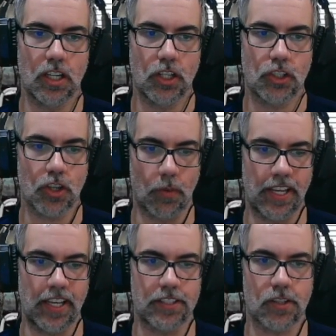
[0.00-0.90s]
so
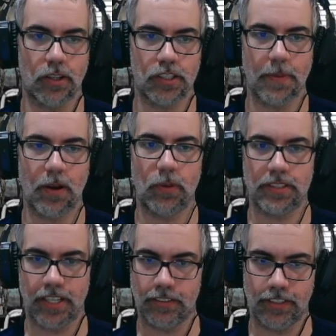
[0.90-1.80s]
it talks about what
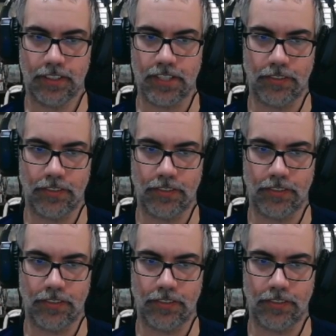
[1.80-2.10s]
scaling does.